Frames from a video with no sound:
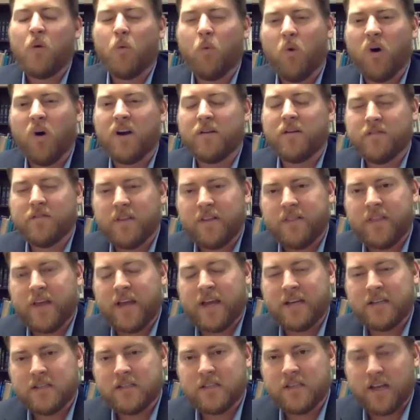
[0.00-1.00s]
one of the
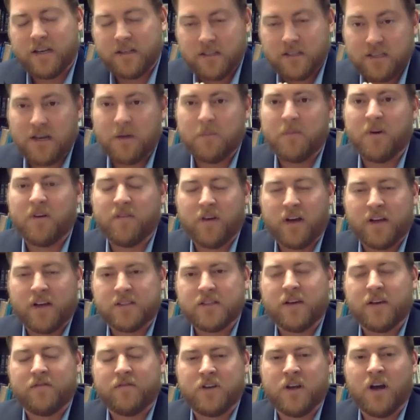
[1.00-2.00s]
things that some of
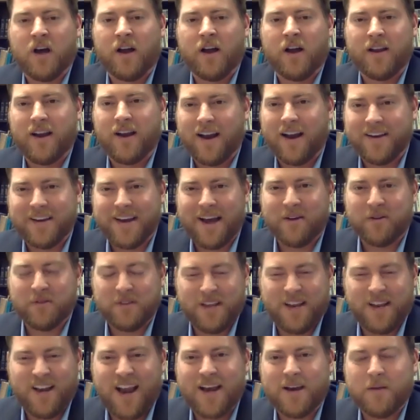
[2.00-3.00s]
us have done, and I
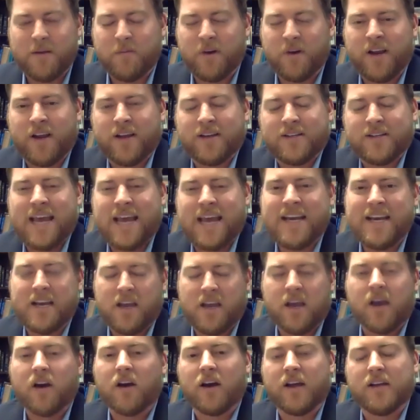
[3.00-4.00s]
doubt that anybody
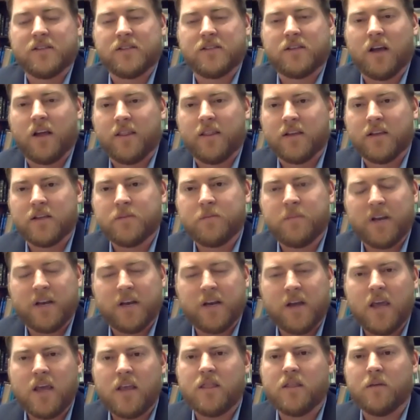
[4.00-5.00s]
attending here has done this,
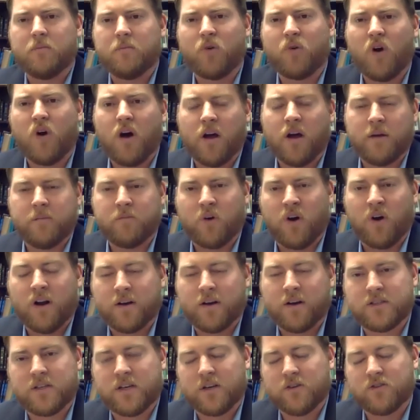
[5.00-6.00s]
but in the broad
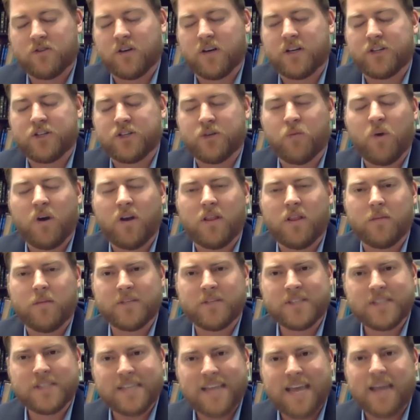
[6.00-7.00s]
Protestant tradition, one of the
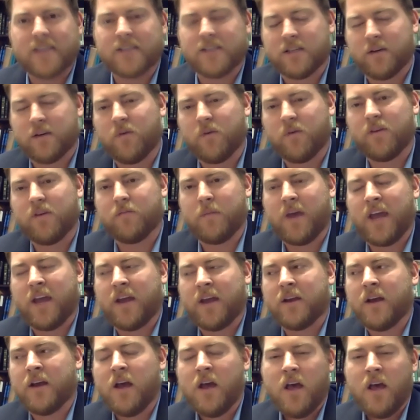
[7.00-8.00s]
mistakes that we've
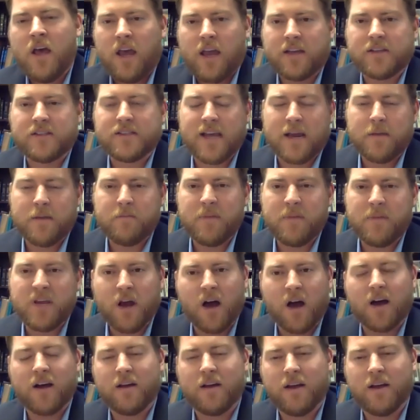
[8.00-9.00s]
made is
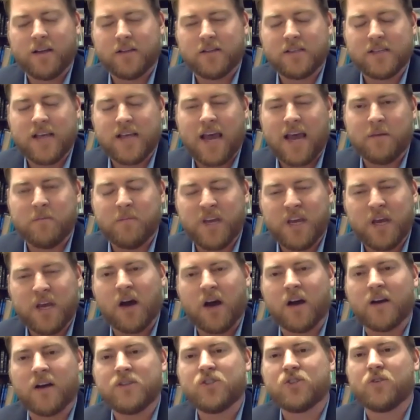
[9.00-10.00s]
saying
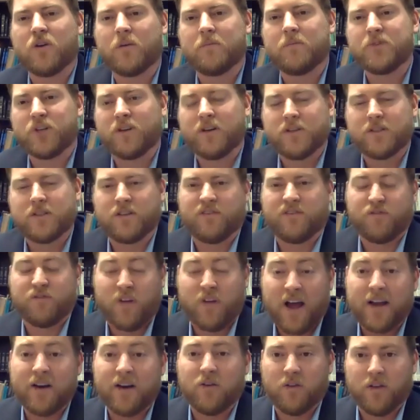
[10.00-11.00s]
because Scripture is the
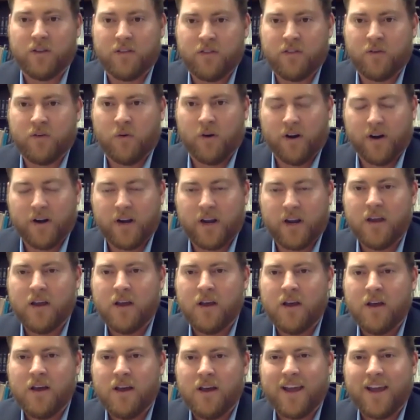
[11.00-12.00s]
final authority,
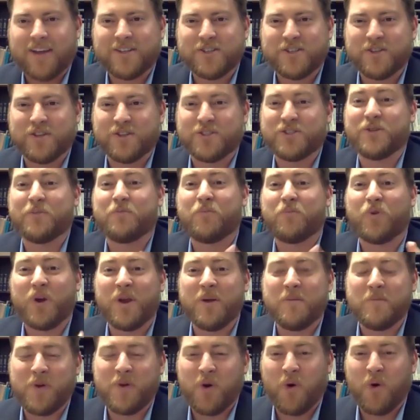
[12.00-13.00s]
it's the
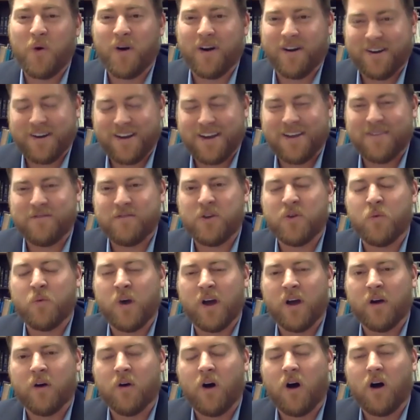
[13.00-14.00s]
Supreme Court, if you
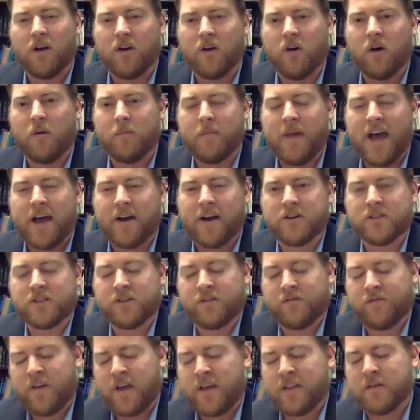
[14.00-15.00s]
will, on all
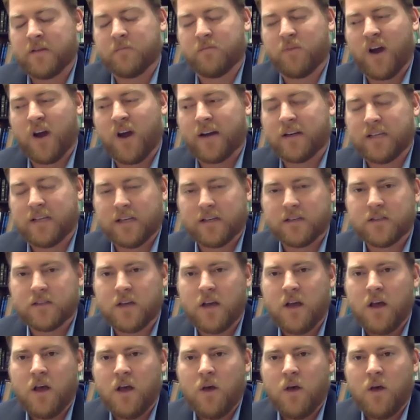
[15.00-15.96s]
matters of faith and practice,